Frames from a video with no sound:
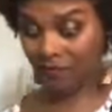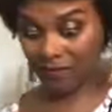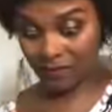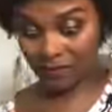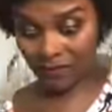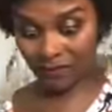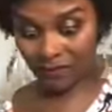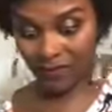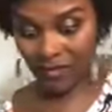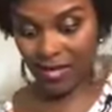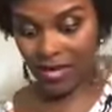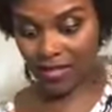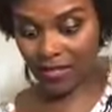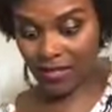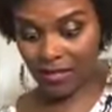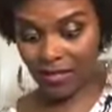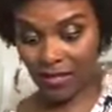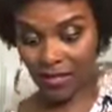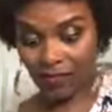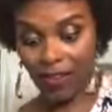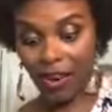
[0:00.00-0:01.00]
it's just right here.
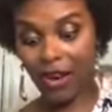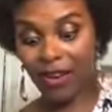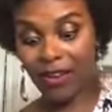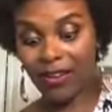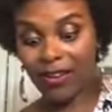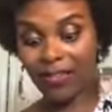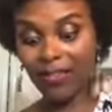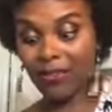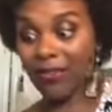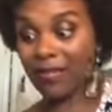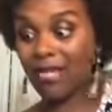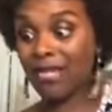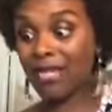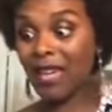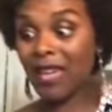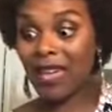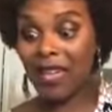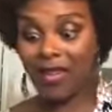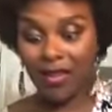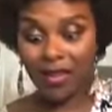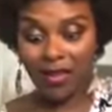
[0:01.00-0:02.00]
It's the skin.
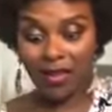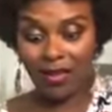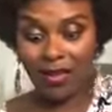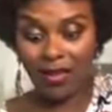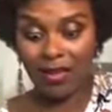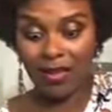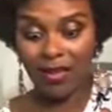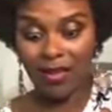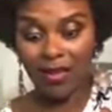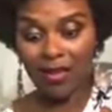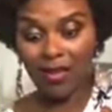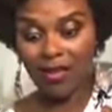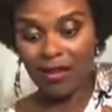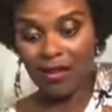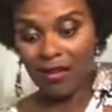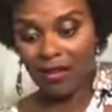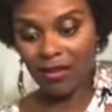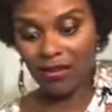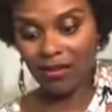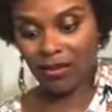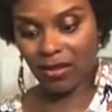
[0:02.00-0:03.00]
Look at
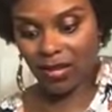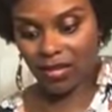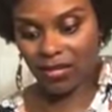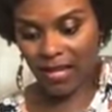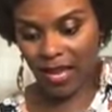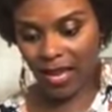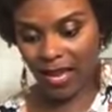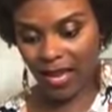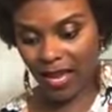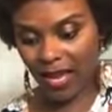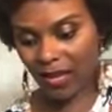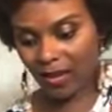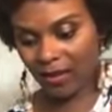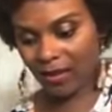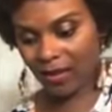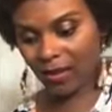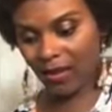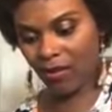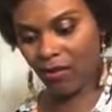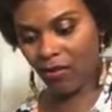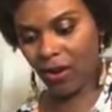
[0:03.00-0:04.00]
that. It look. Wait a
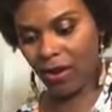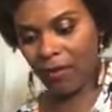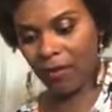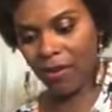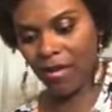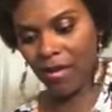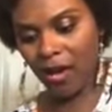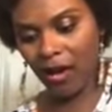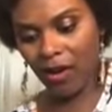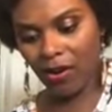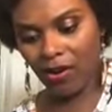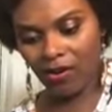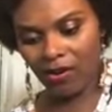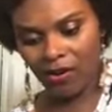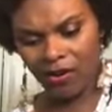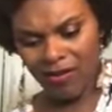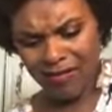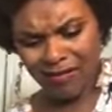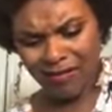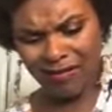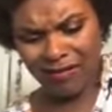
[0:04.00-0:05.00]
minute, y'all.
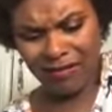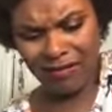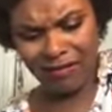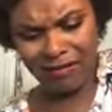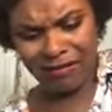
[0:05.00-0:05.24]
Mm-hmm.